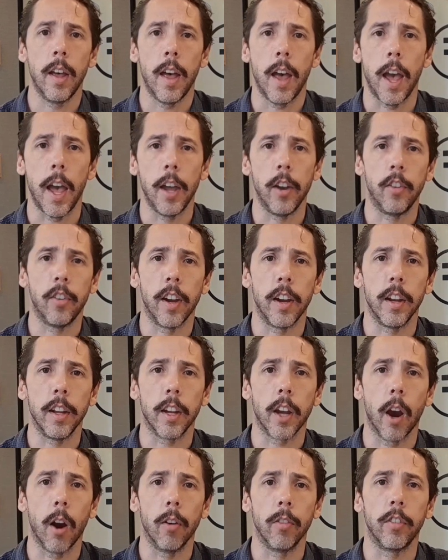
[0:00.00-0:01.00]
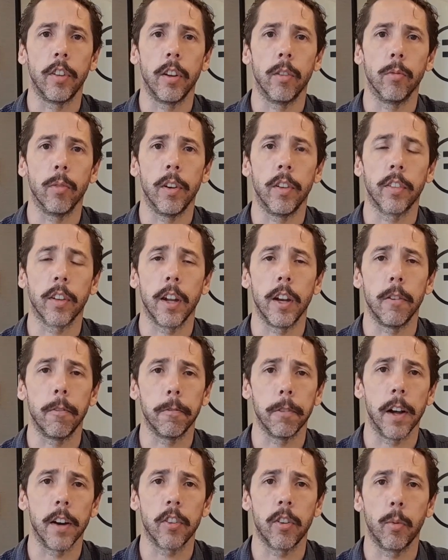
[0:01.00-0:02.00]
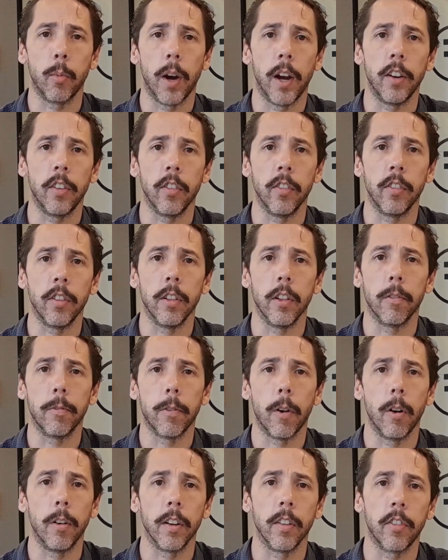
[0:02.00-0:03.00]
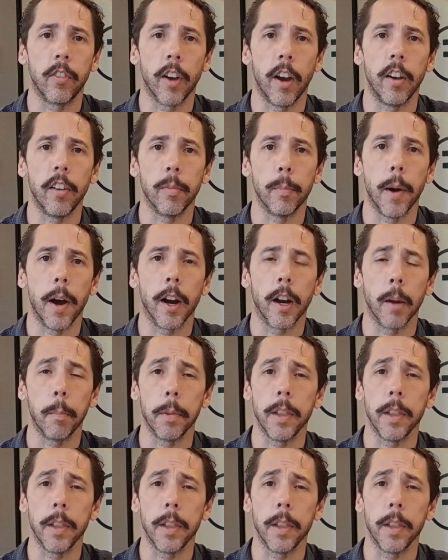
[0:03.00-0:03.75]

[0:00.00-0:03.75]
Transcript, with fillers: hedge any currency risk, any fluctuations in the foreign exchange market.